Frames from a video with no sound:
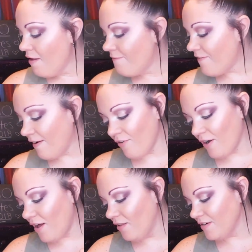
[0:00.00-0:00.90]

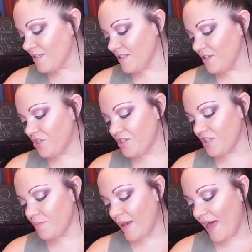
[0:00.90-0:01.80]
Favorite colors in
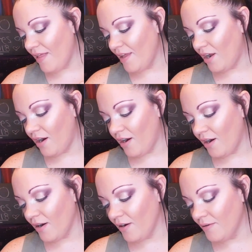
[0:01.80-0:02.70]
this palette
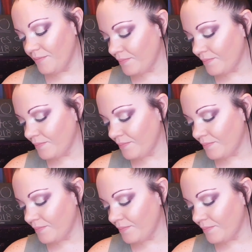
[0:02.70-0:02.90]
are...